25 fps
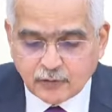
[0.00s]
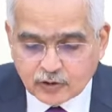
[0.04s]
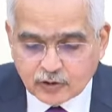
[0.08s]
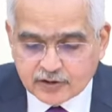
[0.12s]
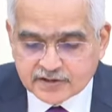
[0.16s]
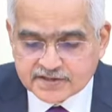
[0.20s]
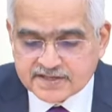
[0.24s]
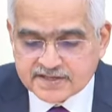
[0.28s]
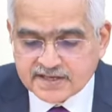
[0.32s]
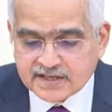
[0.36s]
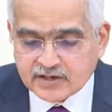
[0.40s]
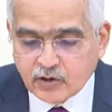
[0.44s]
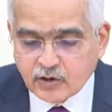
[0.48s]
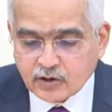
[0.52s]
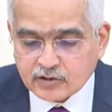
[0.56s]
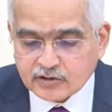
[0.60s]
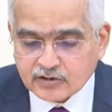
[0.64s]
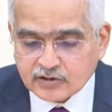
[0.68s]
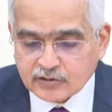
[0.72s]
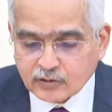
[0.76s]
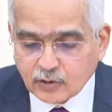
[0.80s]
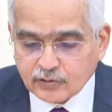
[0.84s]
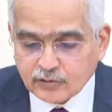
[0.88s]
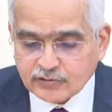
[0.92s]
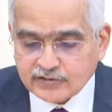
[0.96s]
focusing
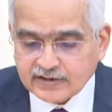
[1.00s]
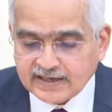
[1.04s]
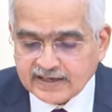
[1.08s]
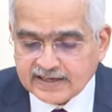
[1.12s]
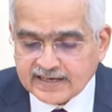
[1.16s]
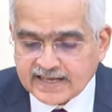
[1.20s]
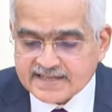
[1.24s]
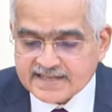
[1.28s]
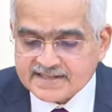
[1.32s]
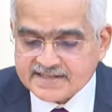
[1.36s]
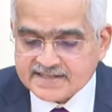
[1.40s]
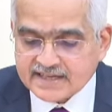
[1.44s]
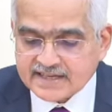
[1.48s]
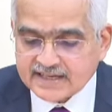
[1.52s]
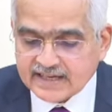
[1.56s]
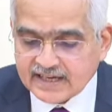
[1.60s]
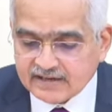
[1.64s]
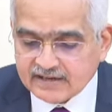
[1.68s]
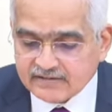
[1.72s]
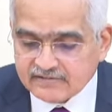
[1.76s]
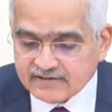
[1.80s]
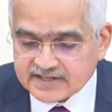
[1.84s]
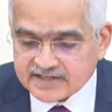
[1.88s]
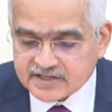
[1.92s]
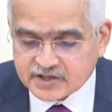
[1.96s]
on growth
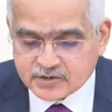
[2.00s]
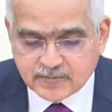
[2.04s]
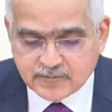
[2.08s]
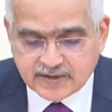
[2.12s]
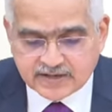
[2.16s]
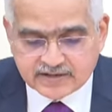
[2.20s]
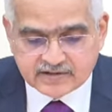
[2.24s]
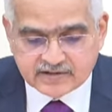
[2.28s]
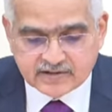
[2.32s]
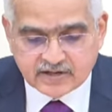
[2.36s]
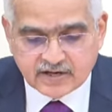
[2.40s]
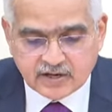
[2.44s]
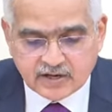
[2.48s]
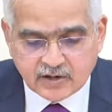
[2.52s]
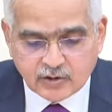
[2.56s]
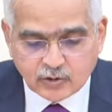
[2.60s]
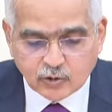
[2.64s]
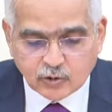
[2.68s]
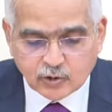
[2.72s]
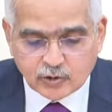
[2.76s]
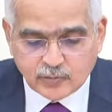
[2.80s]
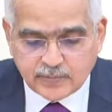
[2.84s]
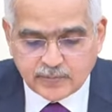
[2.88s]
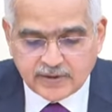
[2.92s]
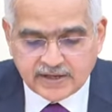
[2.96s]
enhancing investment
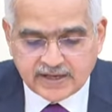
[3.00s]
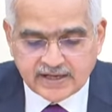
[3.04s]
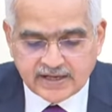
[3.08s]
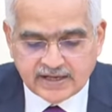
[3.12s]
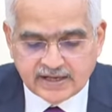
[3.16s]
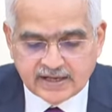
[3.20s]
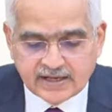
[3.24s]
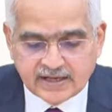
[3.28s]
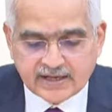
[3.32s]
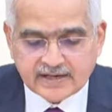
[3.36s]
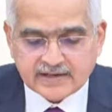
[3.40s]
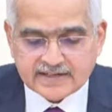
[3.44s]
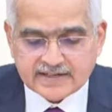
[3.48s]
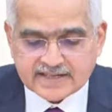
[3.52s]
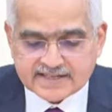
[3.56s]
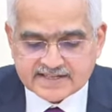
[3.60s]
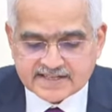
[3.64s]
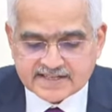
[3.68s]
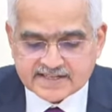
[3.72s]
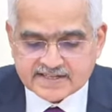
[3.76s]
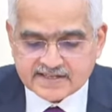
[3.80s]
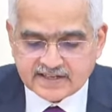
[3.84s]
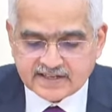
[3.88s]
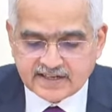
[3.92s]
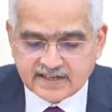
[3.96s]
would be
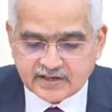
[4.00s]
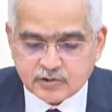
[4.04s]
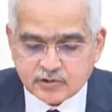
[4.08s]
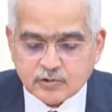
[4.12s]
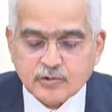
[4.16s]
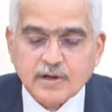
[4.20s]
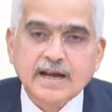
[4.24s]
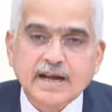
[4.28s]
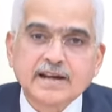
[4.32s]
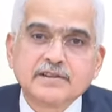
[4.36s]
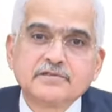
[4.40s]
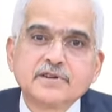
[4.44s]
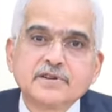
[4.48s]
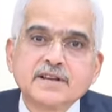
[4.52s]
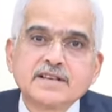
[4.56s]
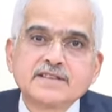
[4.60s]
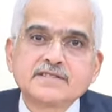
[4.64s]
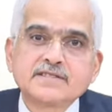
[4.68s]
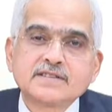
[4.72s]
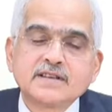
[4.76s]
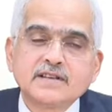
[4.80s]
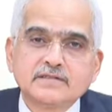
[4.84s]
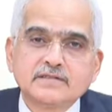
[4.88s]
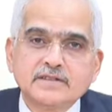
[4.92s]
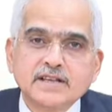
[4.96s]
necessary to
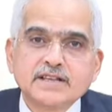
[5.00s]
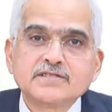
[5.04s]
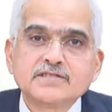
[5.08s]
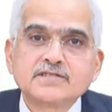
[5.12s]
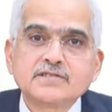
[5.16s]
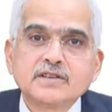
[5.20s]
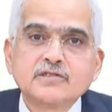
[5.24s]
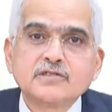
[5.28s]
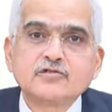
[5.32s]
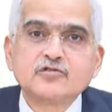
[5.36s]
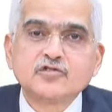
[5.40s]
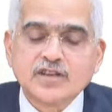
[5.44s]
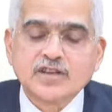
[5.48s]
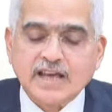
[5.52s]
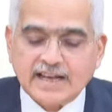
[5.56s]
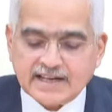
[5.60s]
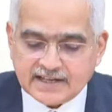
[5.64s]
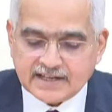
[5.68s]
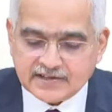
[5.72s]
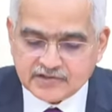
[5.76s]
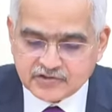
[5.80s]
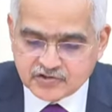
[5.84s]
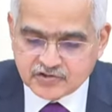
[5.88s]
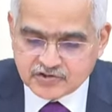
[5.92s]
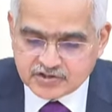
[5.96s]
address this
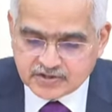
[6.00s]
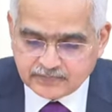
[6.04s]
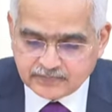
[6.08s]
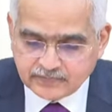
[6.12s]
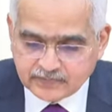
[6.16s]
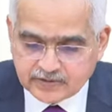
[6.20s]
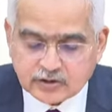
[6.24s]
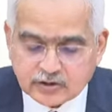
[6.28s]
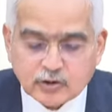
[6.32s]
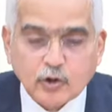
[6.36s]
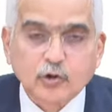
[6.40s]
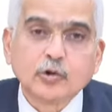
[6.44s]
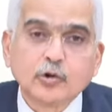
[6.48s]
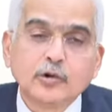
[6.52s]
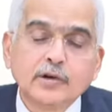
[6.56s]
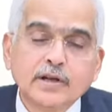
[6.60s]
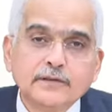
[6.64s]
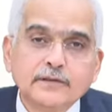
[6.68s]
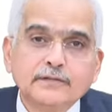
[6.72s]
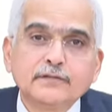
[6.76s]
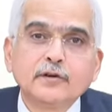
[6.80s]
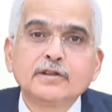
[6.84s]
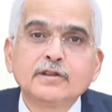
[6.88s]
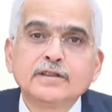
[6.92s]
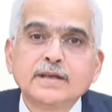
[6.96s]
challenge, not
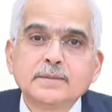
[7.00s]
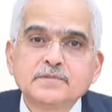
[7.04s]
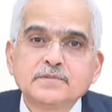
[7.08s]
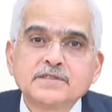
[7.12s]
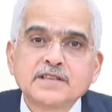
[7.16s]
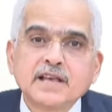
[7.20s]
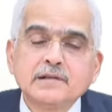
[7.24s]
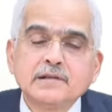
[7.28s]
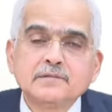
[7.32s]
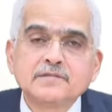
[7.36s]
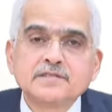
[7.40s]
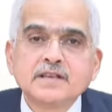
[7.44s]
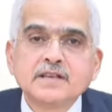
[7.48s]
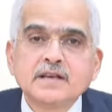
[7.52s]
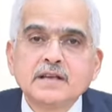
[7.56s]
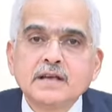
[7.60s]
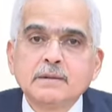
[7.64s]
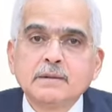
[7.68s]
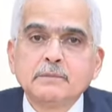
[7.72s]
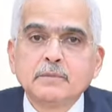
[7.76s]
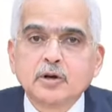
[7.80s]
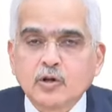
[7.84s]
only for themselves,